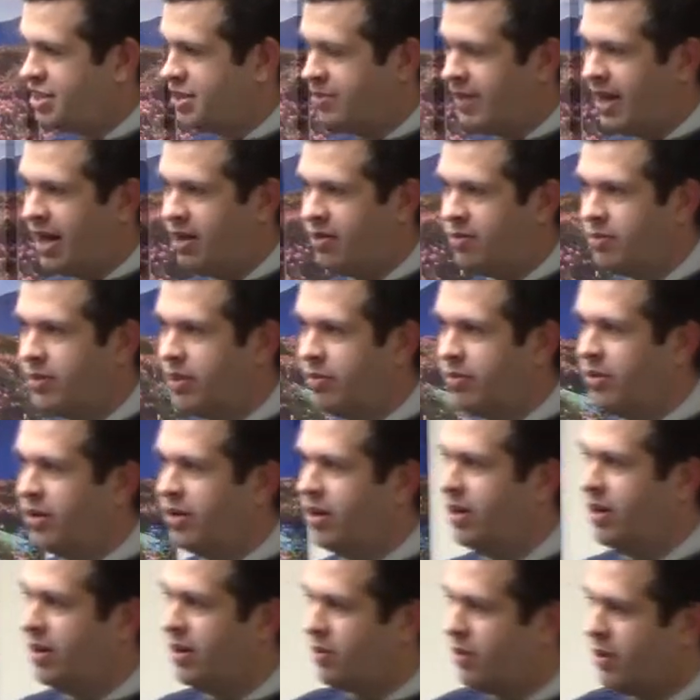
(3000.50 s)
is about,
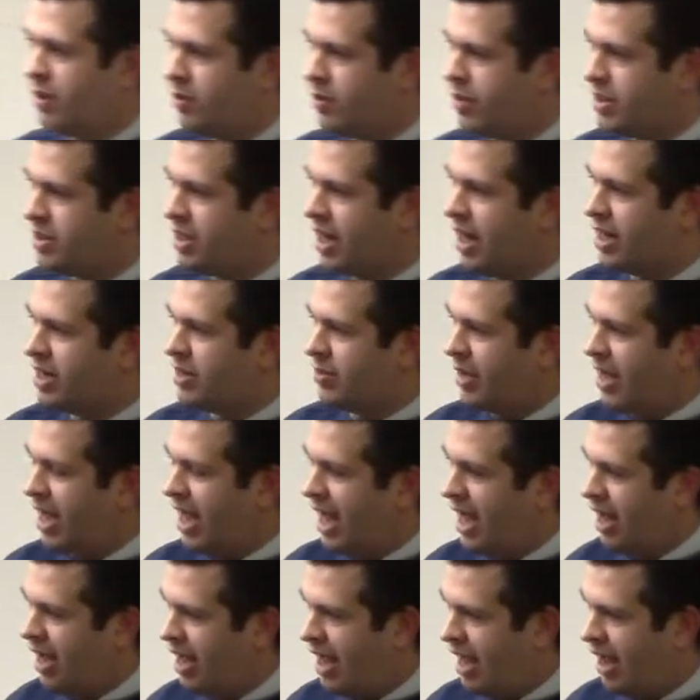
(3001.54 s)
remember we talked about
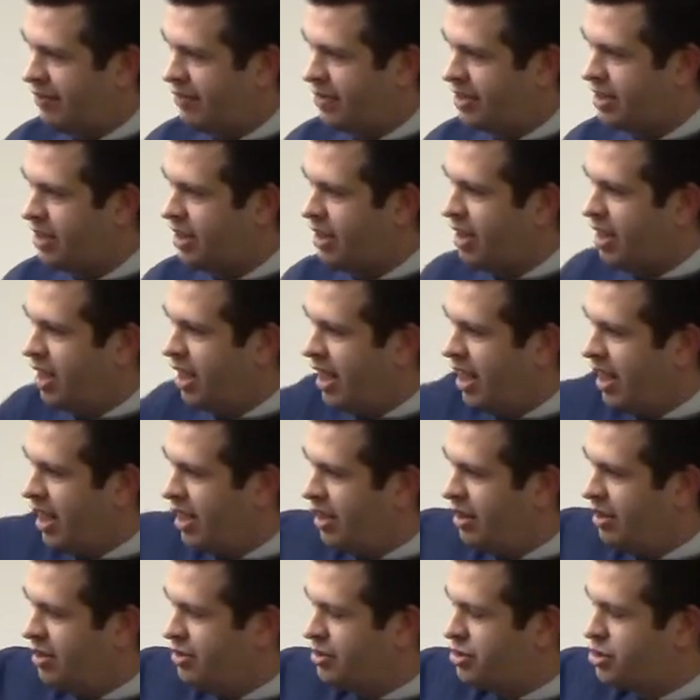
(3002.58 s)
how having
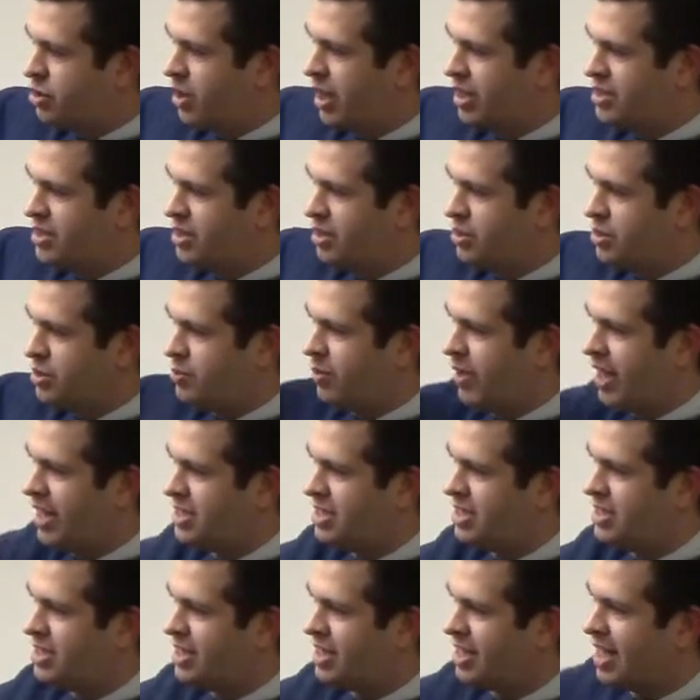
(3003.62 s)
trust in those
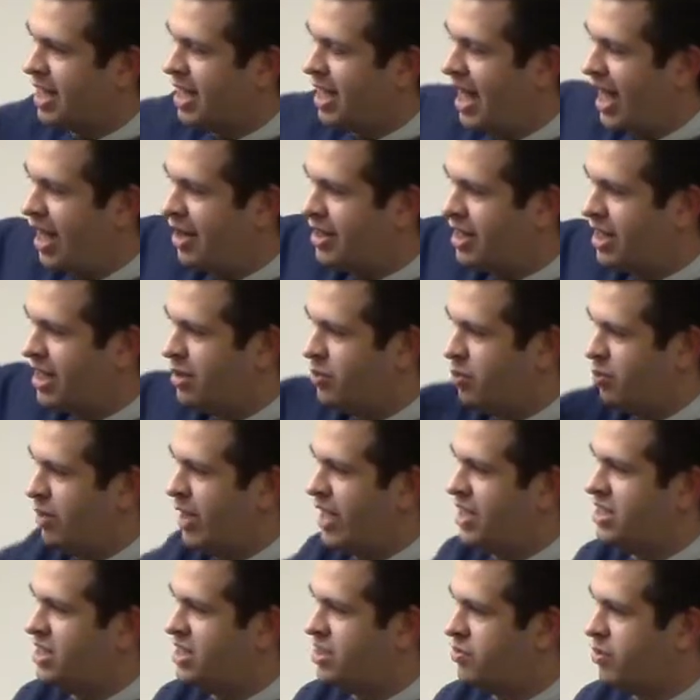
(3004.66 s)
blessings, how to get
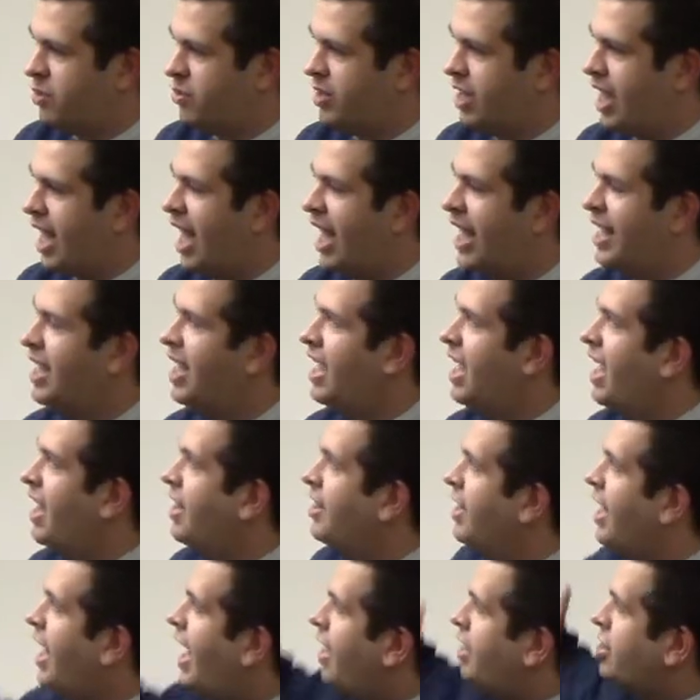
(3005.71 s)
blessings from God,
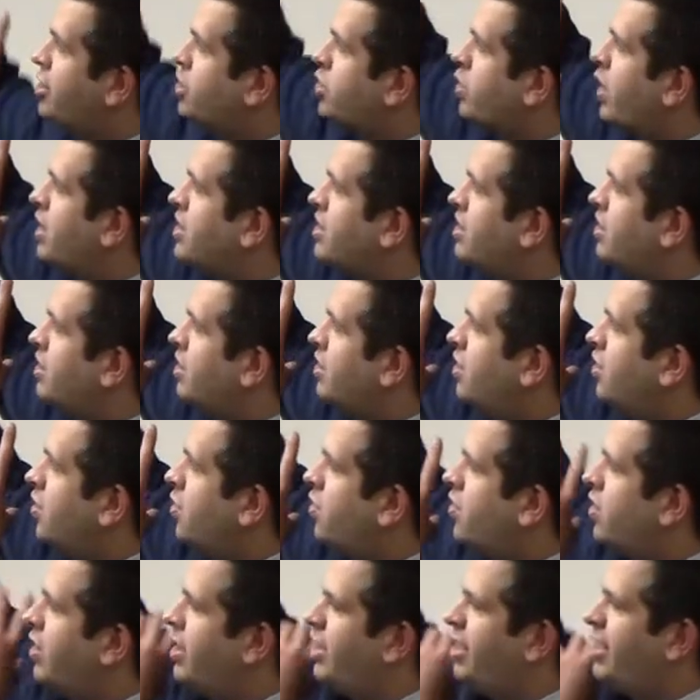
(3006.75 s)
and then how to trust in the
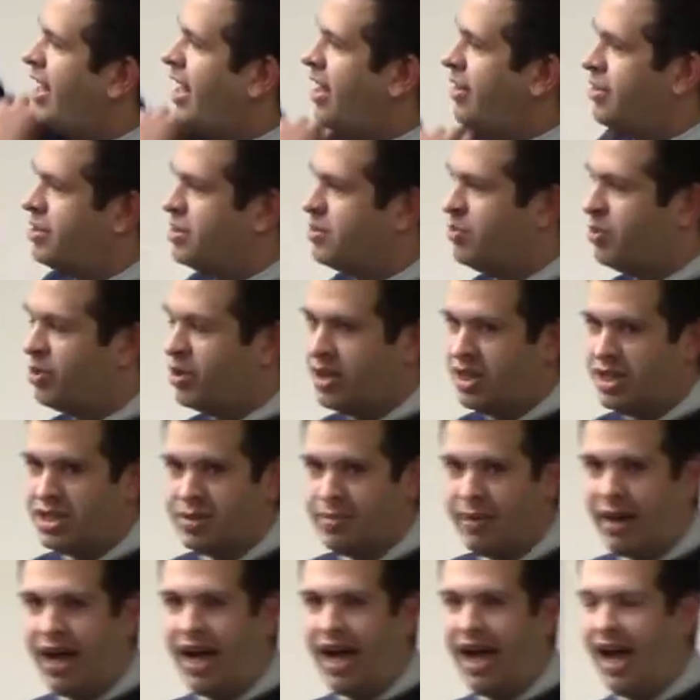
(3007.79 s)
Lord. And now this book is
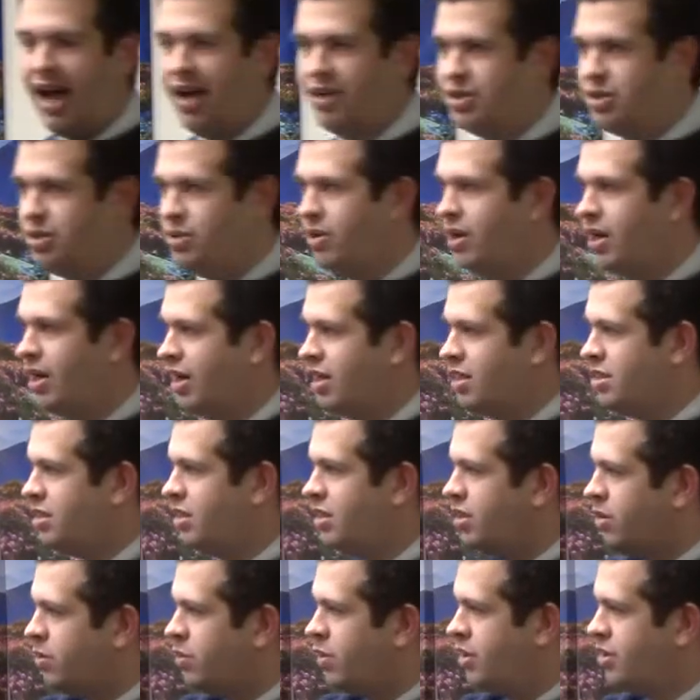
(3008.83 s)
about how to
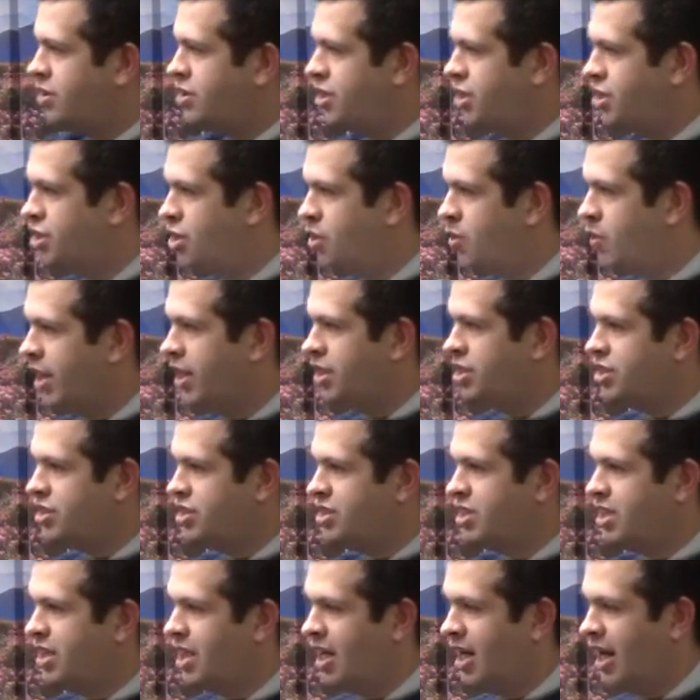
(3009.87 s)
deal with
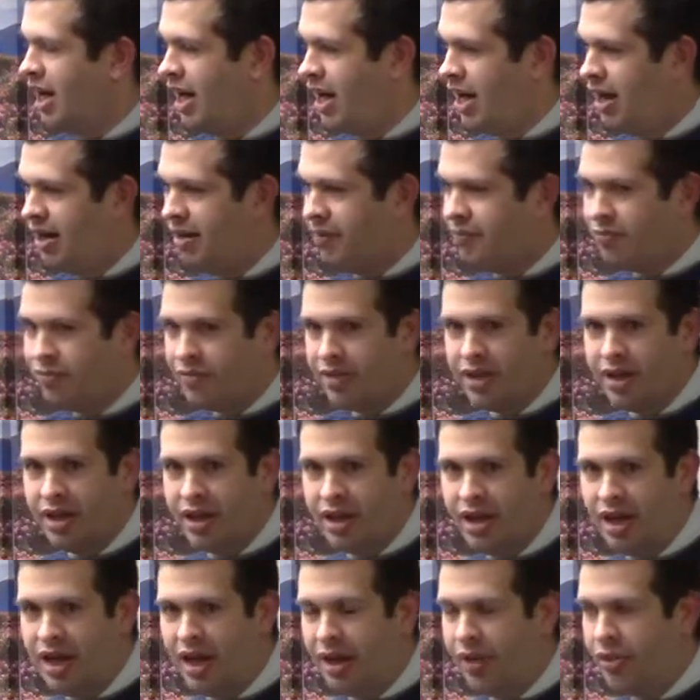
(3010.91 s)
situations
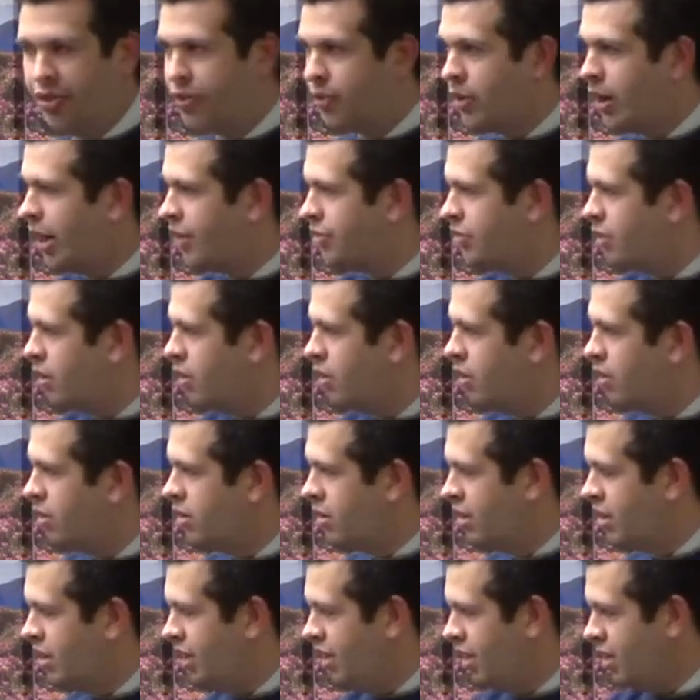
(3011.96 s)
throughout
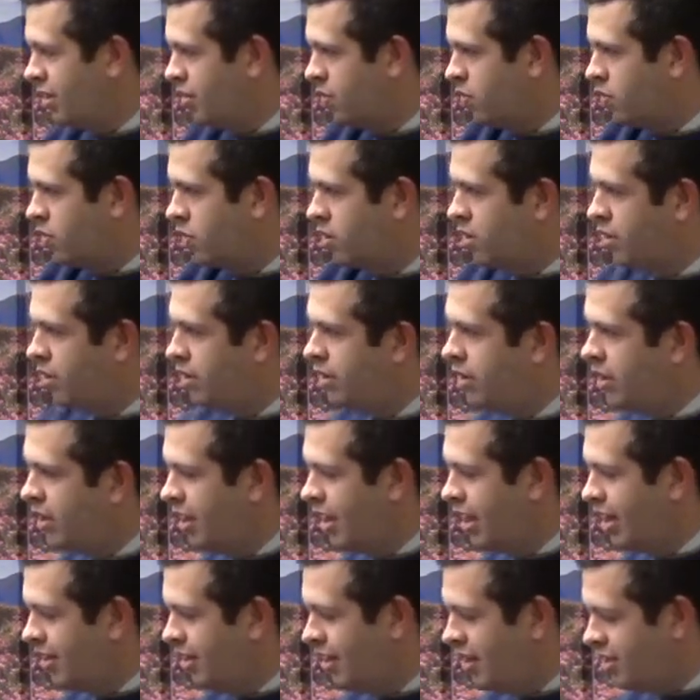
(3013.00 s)
in the world
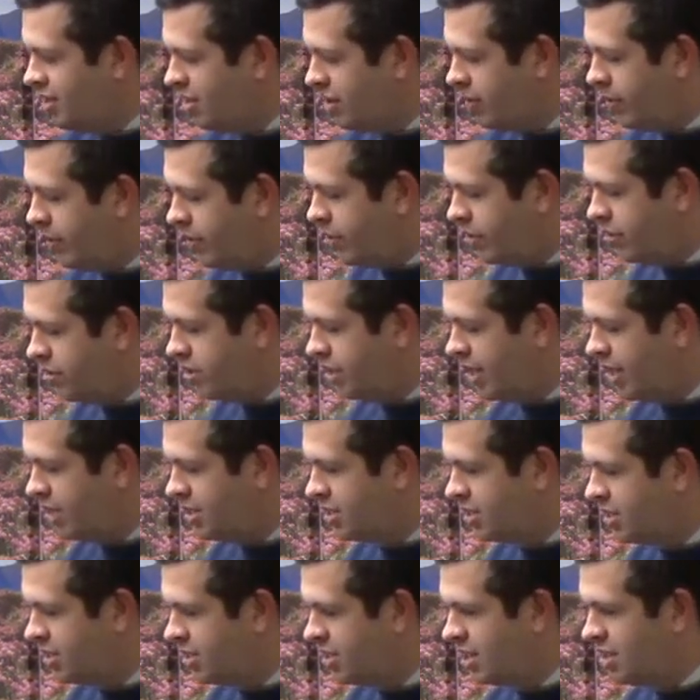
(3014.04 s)
and deal with those
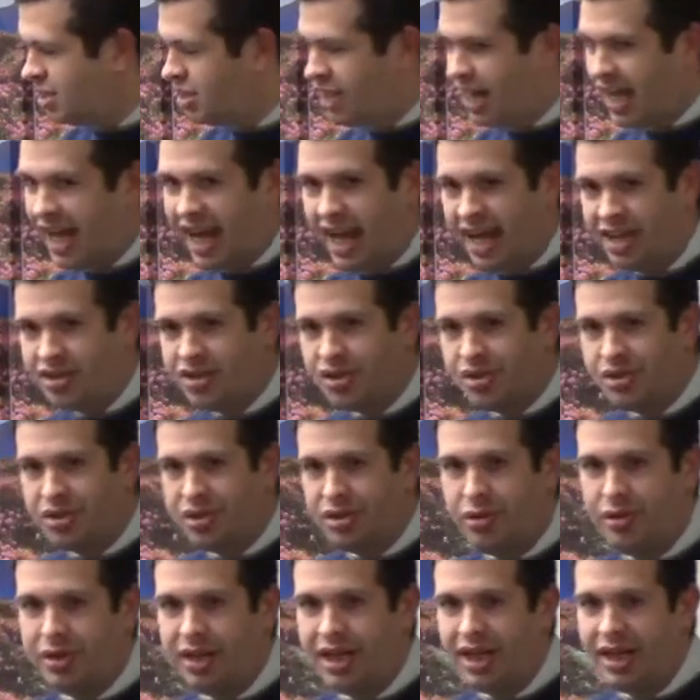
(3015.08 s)
things. He says the answers
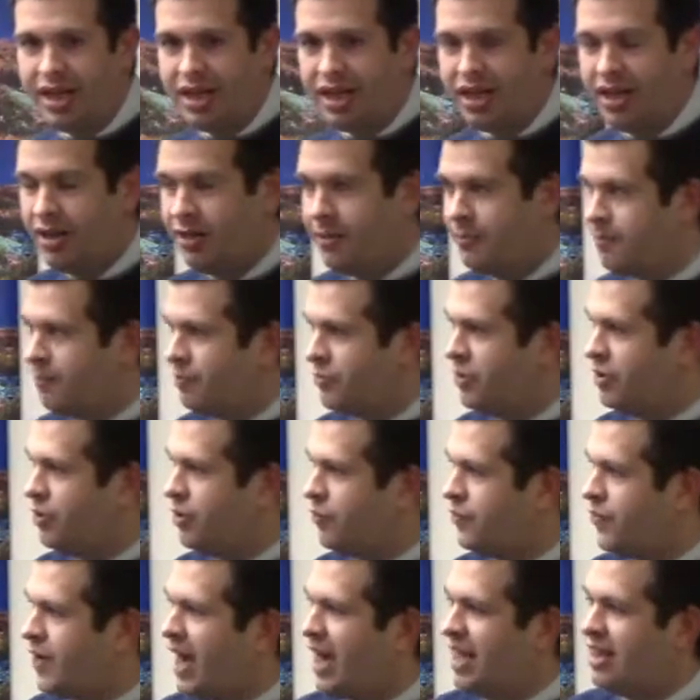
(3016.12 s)
you need,
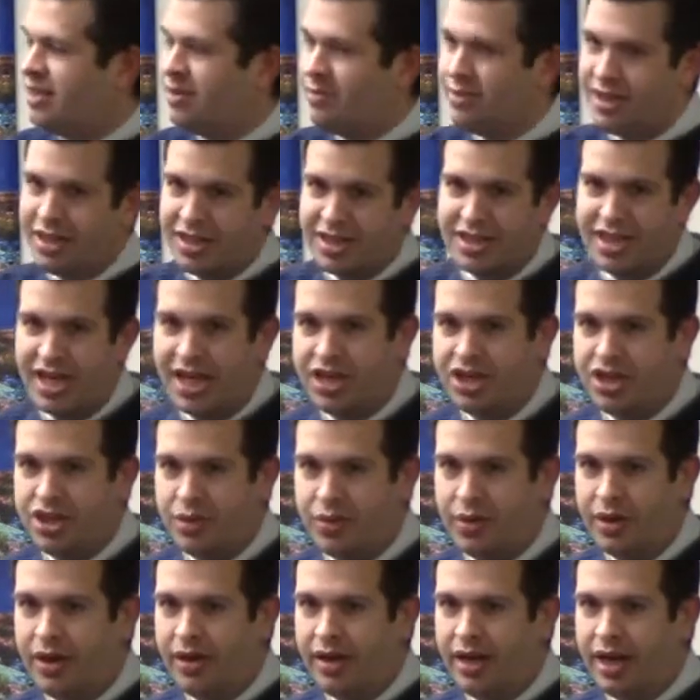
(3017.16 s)
you'll find them in the
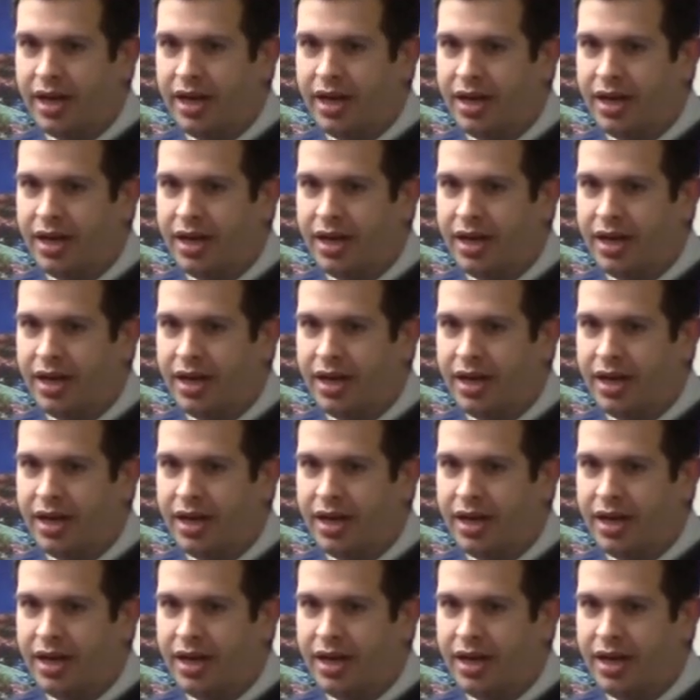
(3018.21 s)
sanctuary.